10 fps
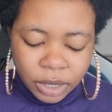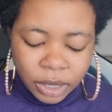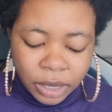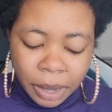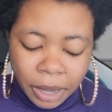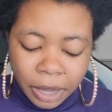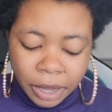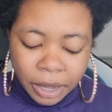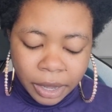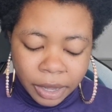in
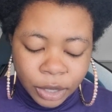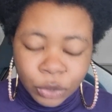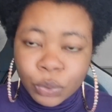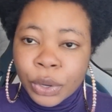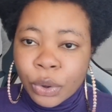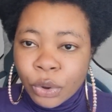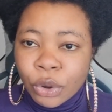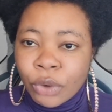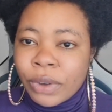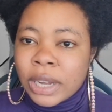a
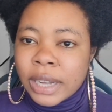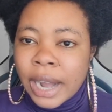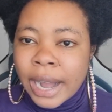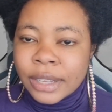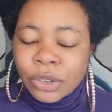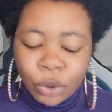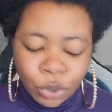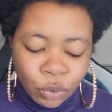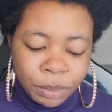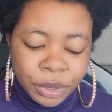twinkle of an eyes, or
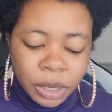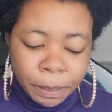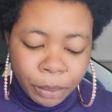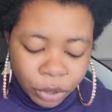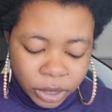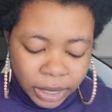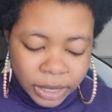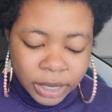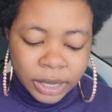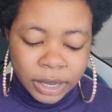you will be
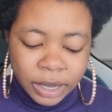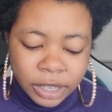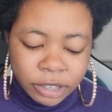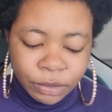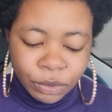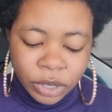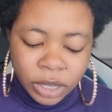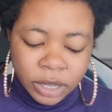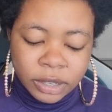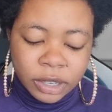deported in the next few
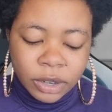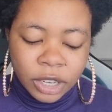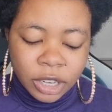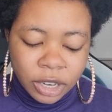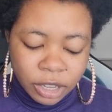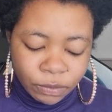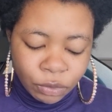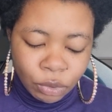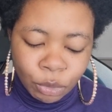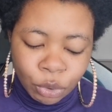days, in the next
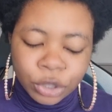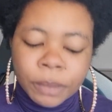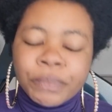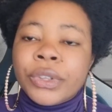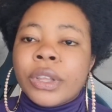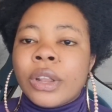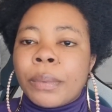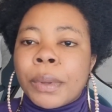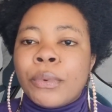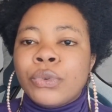few months. A lot
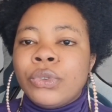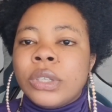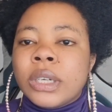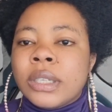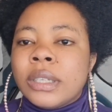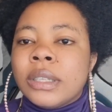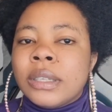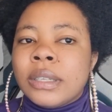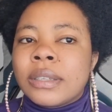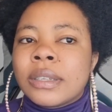of people do take
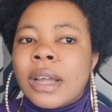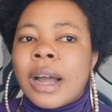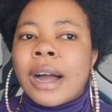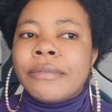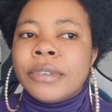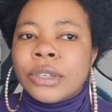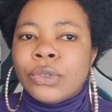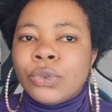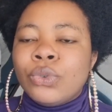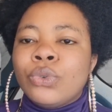this having a
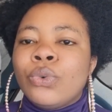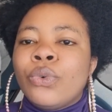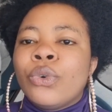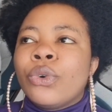dudu